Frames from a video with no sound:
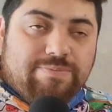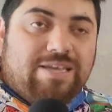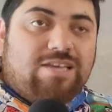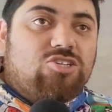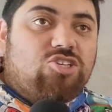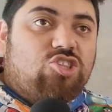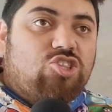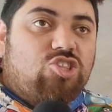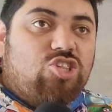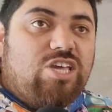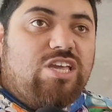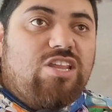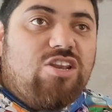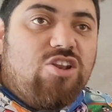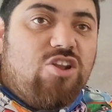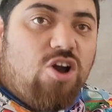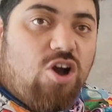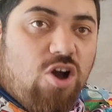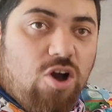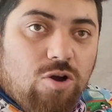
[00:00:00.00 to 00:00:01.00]
because she
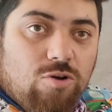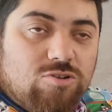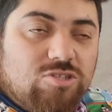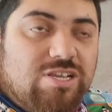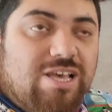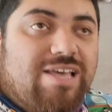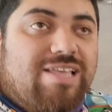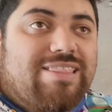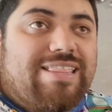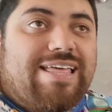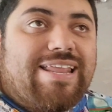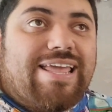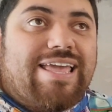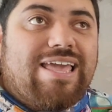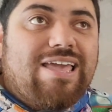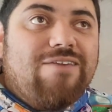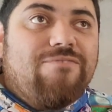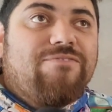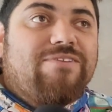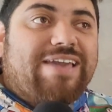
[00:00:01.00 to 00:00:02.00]
knows that
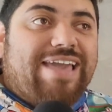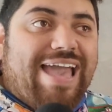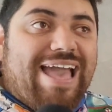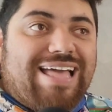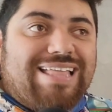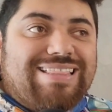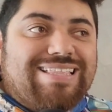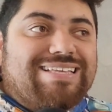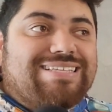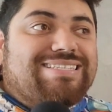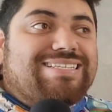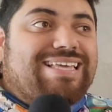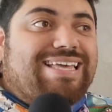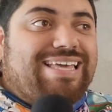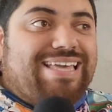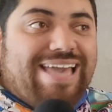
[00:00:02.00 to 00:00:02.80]
if Candiace